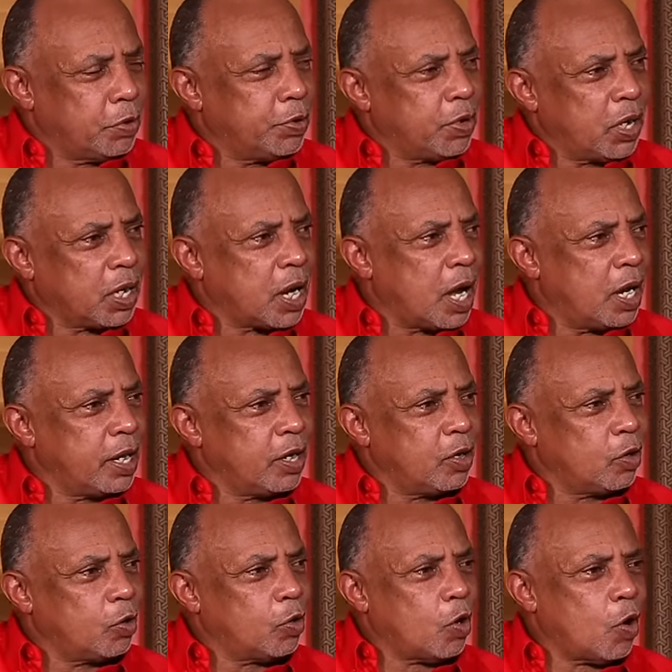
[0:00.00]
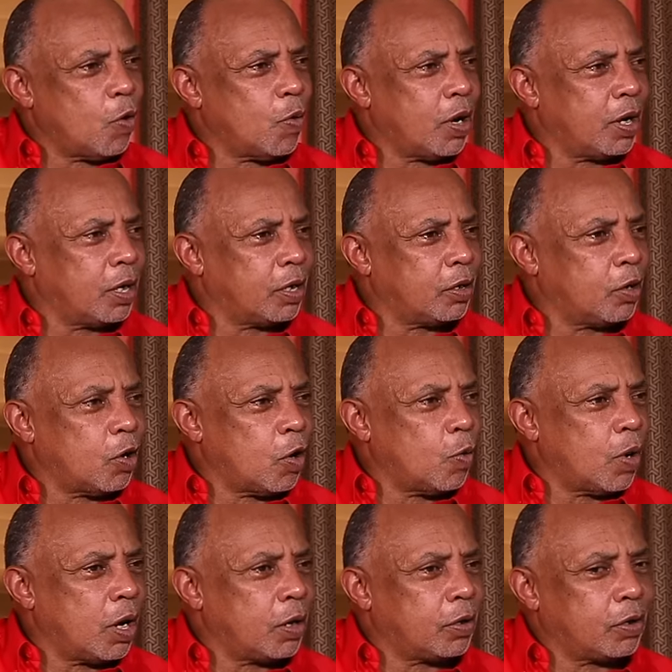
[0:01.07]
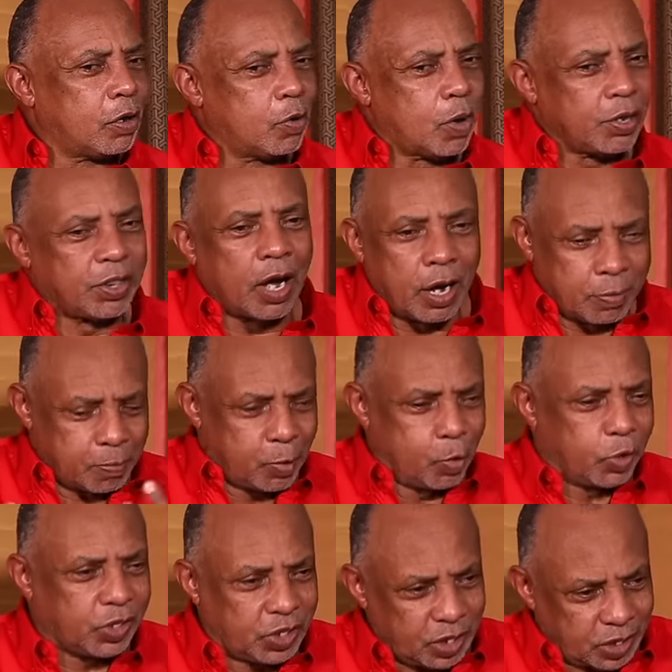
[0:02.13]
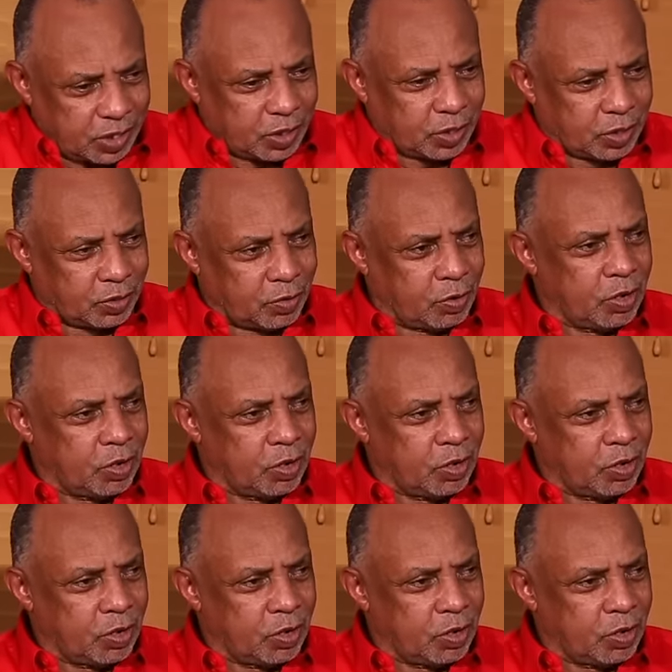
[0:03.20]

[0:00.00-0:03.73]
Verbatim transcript: would I call it now, our thought process,